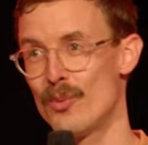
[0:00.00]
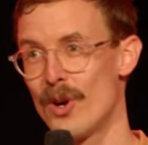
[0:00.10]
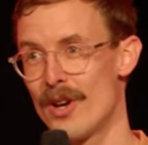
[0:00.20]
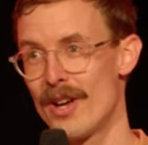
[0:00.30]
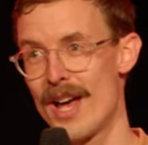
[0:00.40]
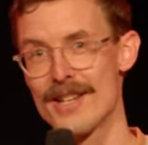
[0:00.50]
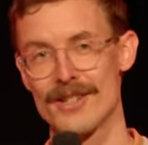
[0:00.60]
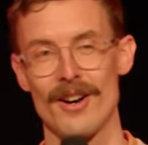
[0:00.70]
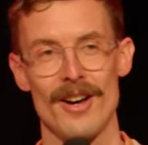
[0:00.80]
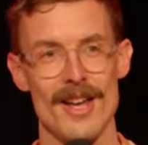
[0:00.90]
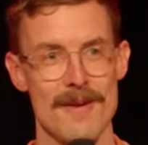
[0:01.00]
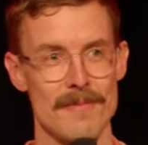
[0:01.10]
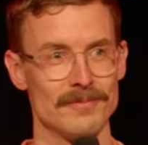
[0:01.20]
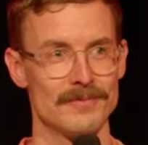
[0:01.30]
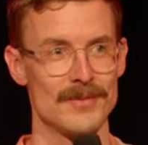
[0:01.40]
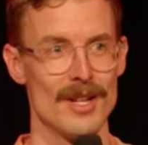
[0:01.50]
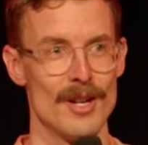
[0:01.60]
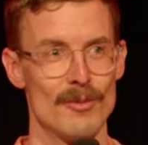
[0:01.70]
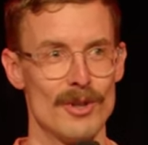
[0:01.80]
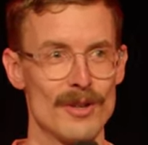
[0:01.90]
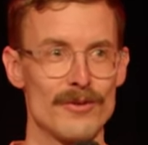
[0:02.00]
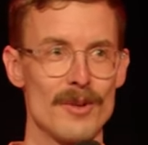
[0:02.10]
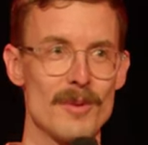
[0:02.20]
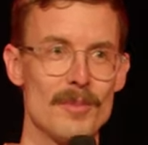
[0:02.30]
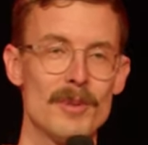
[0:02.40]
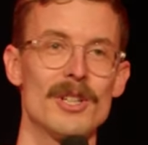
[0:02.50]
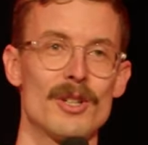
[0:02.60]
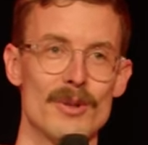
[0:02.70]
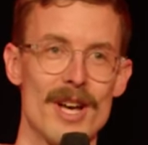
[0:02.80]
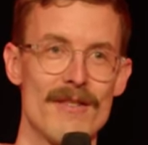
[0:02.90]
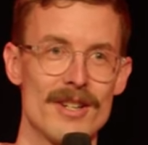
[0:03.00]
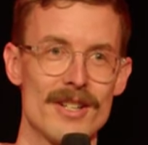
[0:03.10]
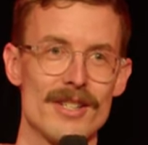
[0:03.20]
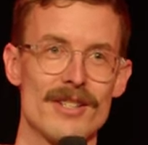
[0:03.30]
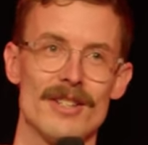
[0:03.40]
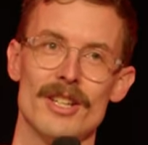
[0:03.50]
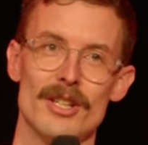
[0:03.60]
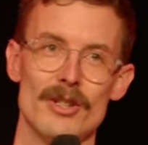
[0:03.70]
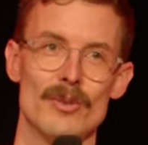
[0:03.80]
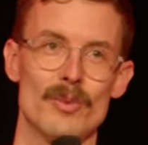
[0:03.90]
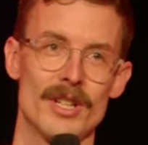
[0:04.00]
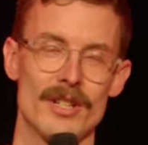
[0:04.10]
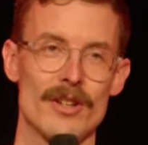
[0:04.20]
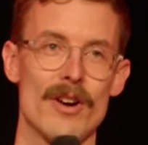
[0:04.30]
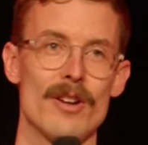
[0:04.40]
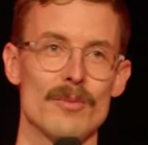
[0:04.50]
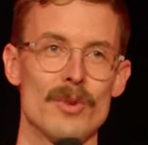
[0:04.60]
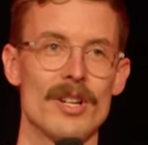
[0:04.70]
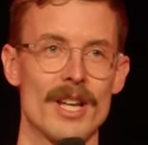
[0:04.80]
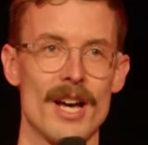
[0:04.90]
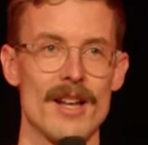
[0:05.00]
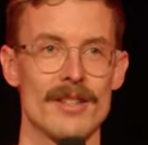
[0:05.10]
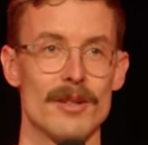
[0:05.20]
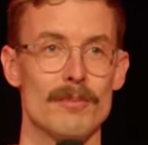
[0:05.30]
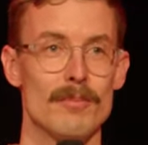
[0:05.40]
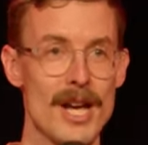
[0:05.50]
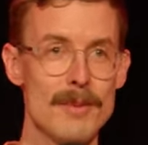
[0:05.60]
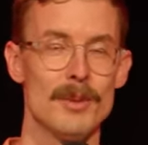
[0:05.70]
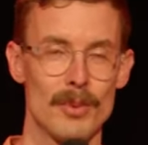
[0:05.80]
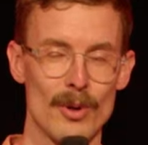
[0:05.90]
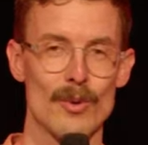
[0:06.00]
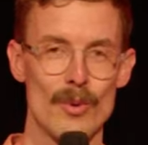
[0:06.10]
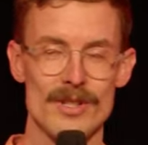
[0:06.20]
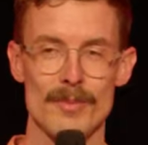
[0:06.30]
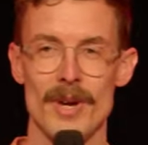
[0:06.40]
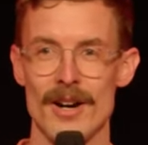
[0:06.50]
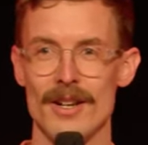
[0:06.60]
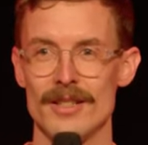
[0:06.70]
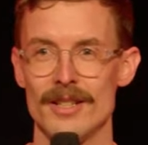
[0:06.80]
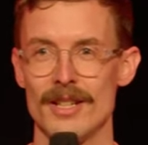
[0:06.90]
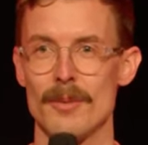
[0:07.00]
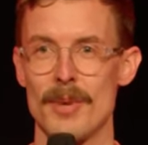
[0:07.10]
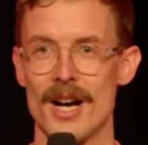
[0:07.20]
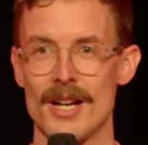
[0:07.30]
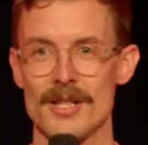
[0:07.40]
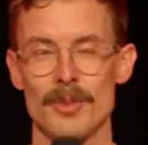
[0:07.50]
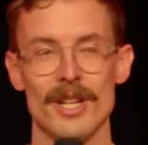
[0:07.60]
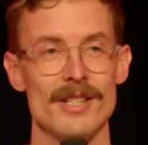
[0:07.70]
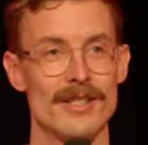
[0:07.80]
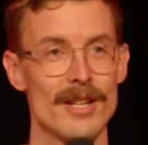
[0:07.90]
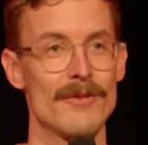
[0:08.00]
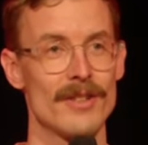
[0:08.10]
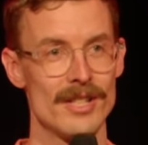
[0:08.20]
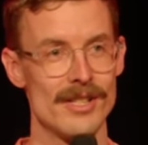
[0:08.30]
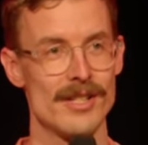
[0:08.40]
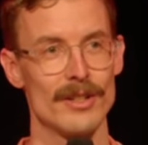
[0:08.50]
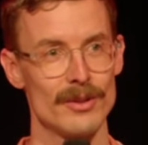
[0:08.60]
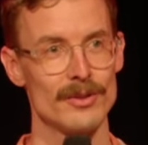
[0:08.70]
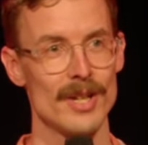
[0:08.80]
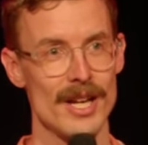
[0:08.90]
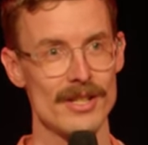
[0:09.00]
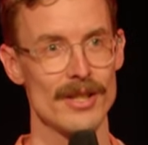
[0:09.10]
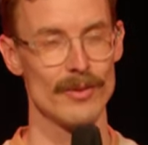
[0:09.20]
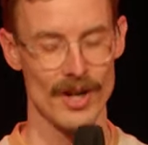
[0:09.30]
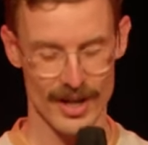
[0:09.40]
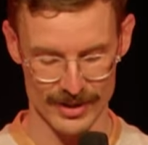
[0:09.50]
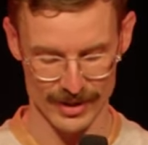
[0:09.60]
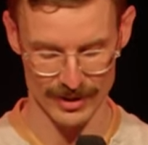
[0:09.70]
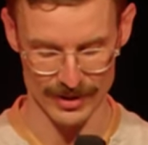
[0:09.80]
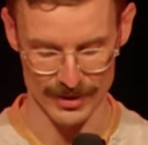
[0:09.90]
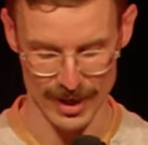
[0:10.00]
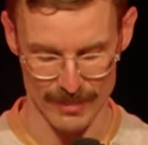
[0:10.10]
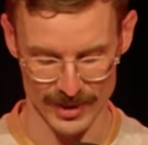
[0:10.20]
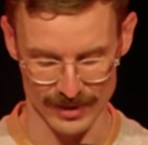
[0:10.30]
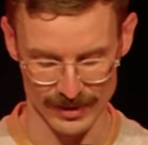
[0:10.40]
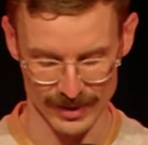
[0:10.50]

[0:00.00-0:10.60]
were as I am." Well, from the biblical evidence, we can kind of work out that maybe Paul was married in the past, but he's definitely single as he writes this chapter.